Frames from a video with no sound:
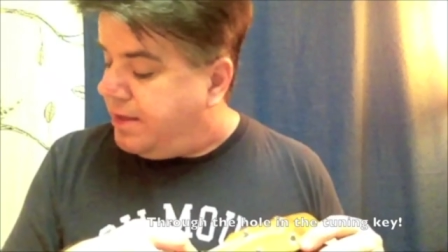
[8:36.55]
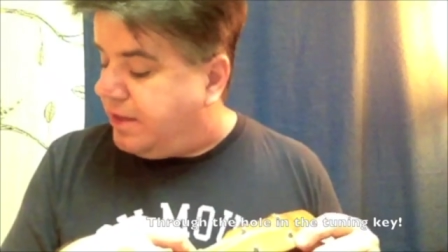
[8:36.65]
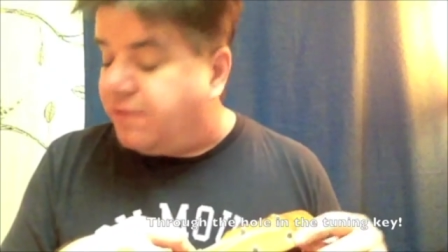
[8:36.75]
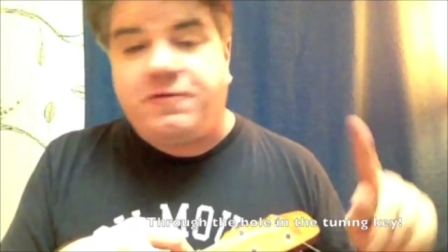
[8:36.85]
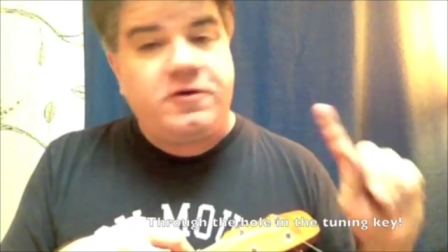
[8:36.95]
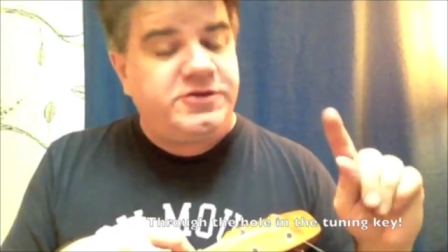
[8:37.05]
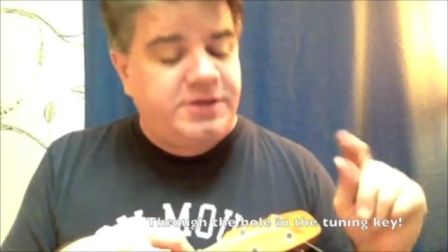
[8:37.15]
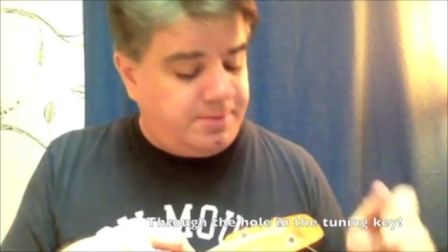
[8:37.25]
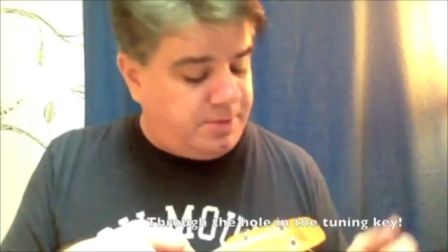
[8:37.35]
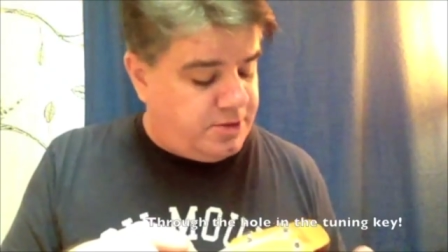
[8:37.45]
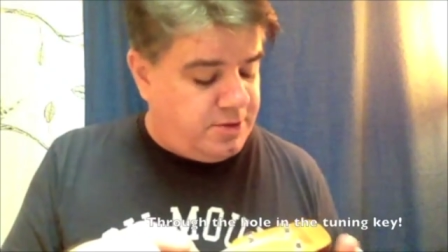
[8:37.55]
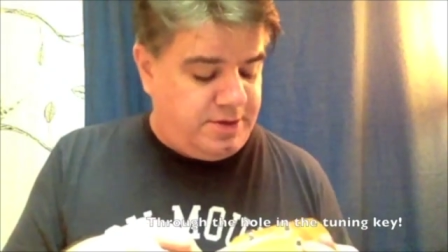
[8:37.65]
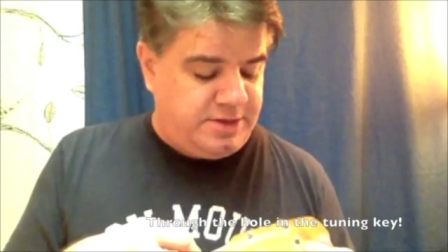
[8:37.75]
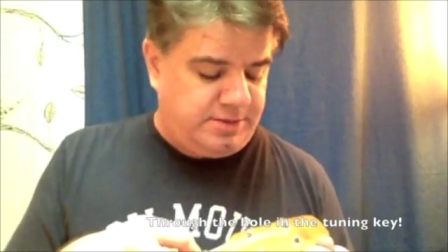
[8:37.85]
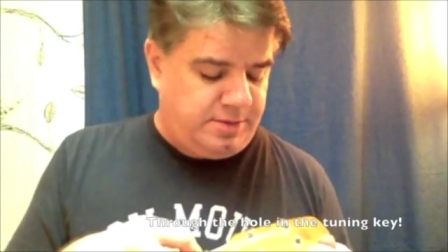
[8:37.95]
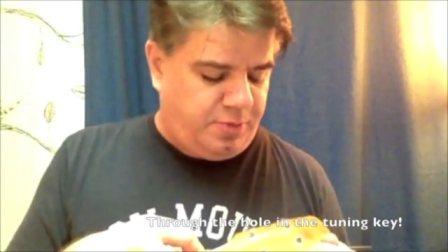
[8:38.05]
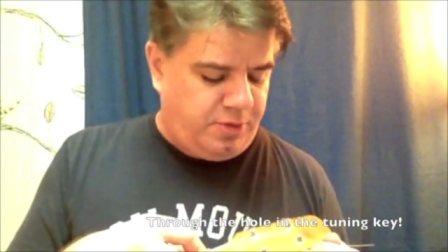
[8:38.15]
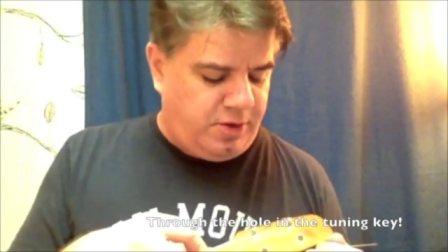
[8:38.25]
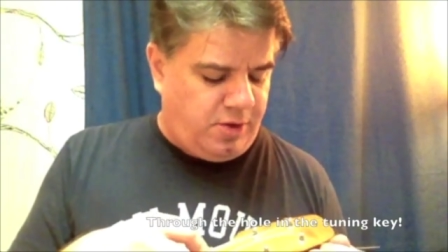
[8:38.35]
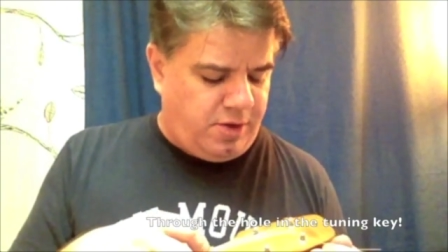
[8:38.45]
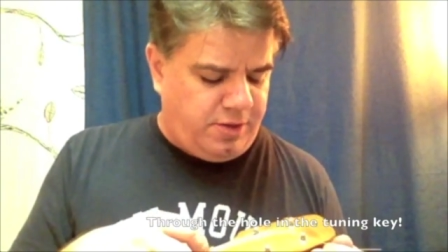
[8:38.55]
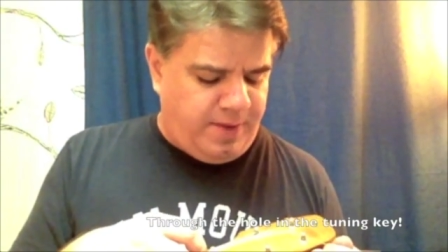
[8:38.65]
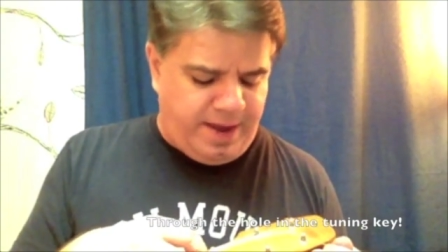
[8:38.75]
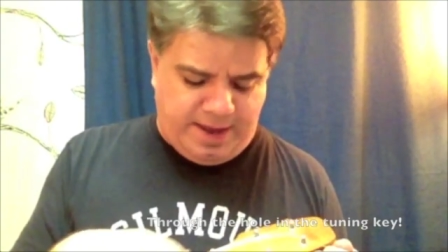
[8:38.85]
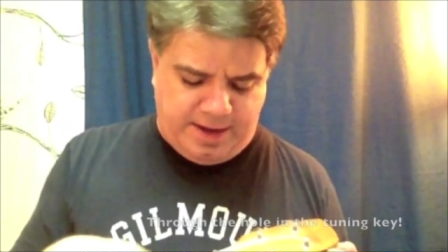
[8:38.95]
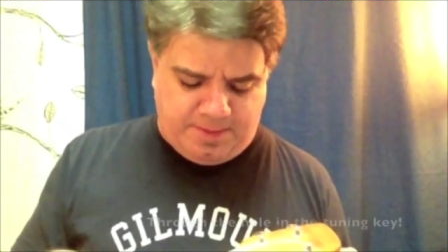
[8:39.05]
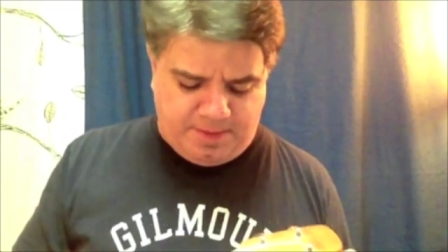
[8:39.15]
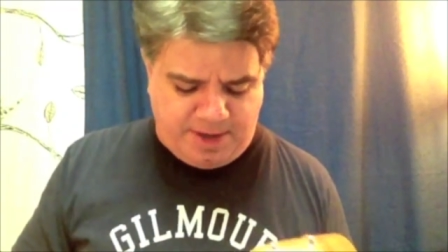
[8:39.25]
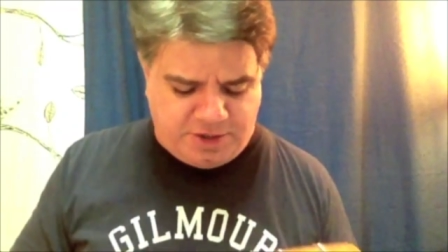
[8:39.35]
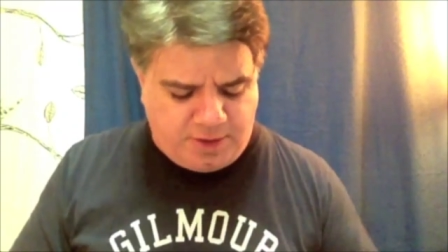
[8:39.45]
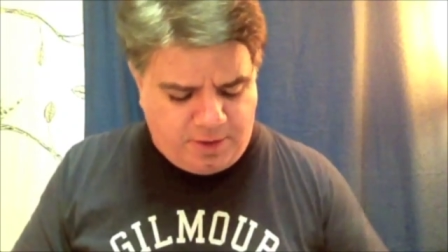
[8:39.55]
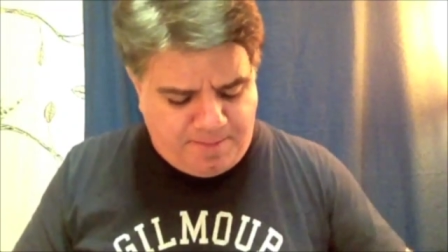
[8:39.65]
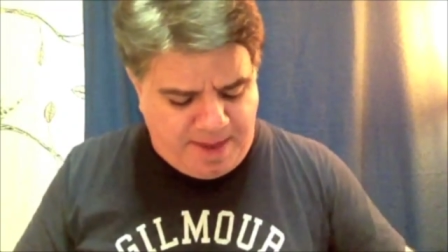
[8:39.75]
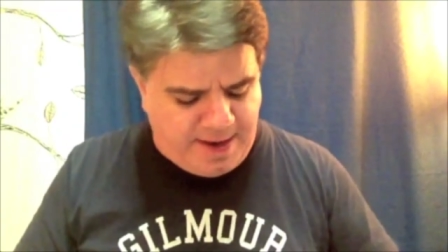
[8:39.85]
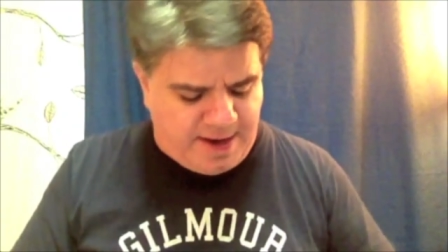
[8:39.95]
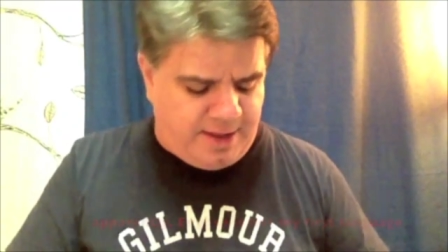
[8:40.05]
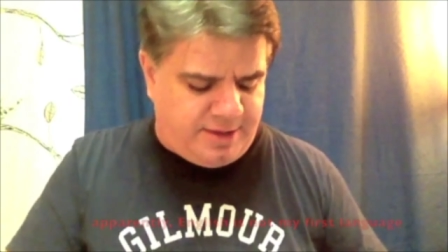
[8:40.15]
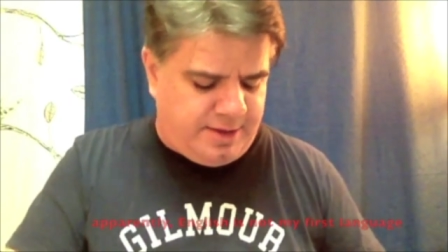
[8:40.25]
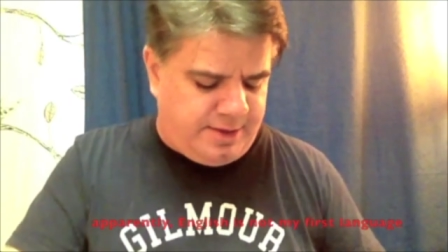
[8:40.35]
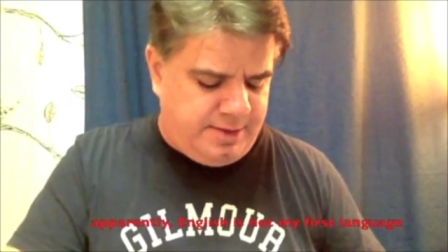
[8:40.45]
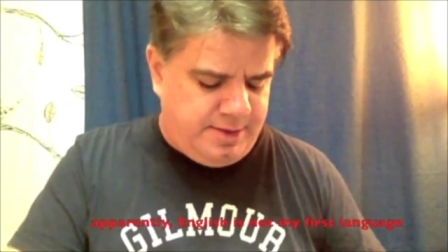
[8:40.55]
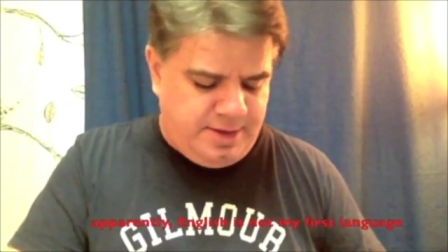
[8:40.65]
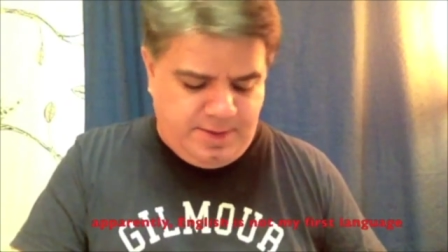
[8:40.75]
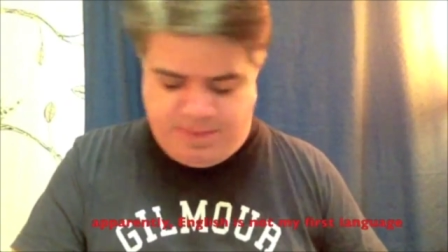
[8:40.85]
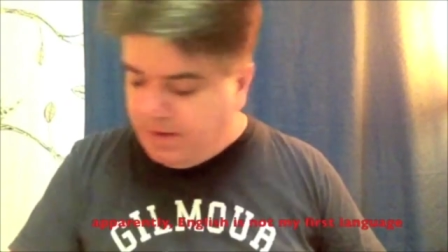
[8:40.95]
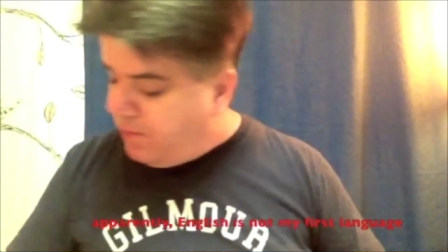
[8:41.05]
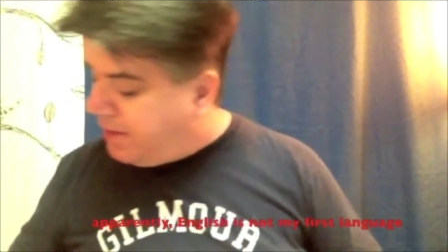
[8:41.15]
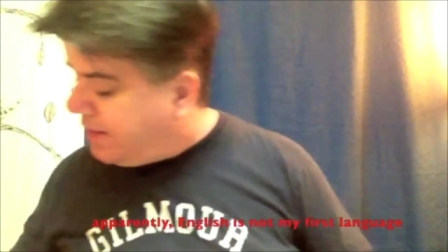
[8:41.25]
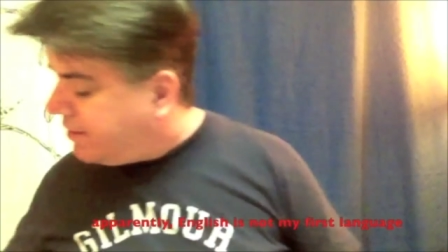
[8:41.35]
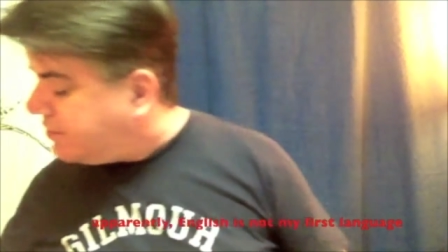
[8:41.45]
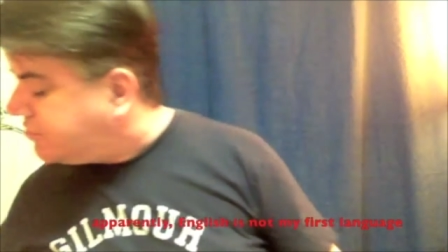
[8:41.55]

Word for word: Now the first thing I'm going to do is I'm going to pull it all the way in. I'm going to make sure I don't bend anything, but I want to get the